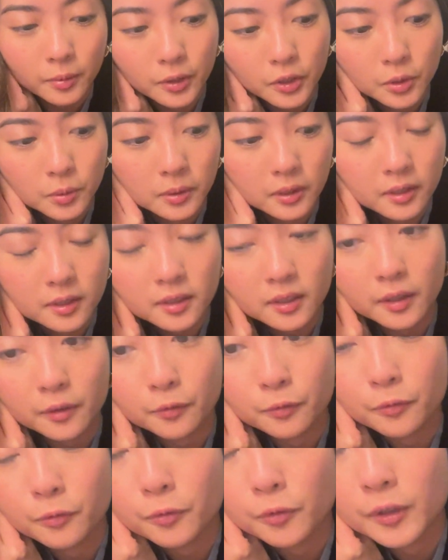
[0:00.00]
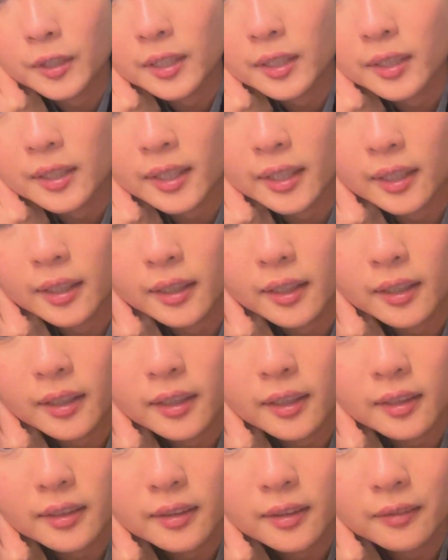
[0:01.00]
which was a free
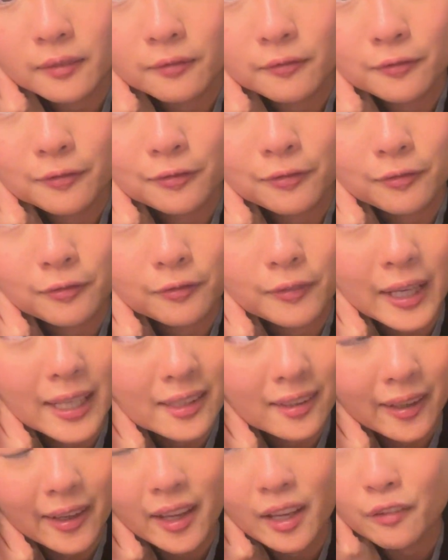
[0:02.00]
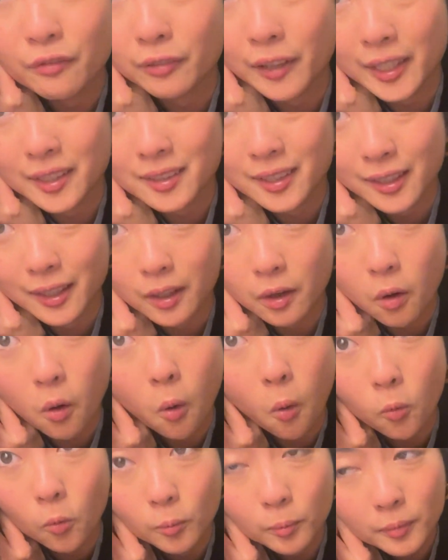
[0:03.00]
SIA flight ticket
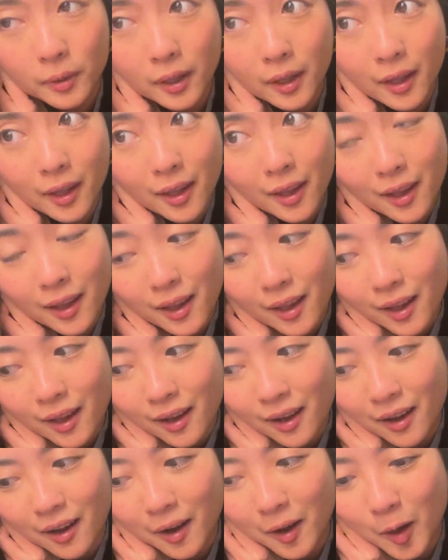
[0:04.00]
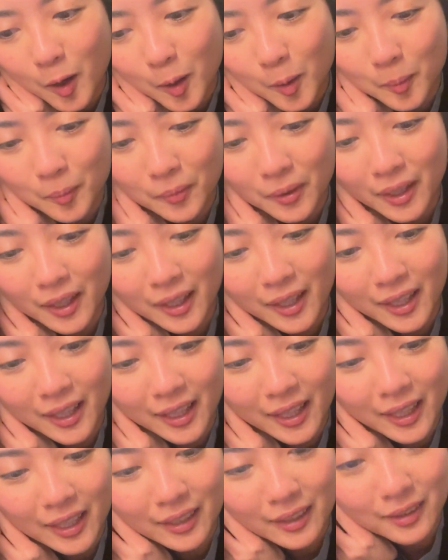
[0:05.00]
home. And
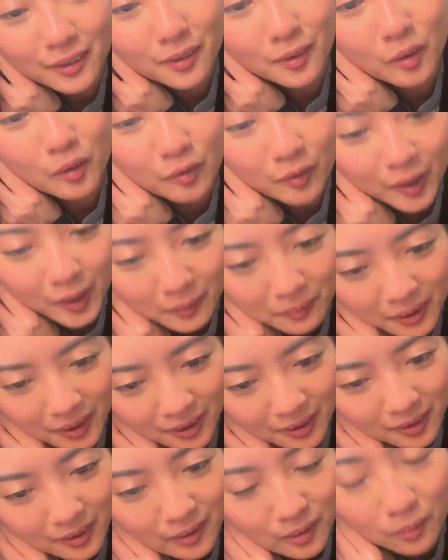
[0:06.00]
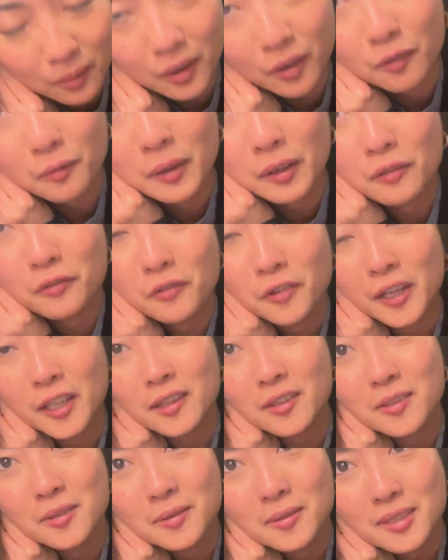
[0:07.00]
it's so funny because it's one of my
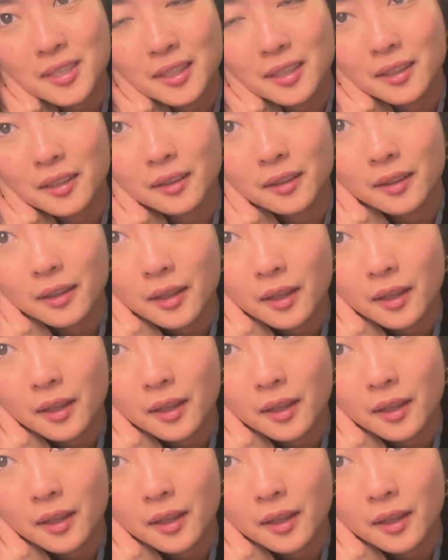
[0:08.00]
friends who's in the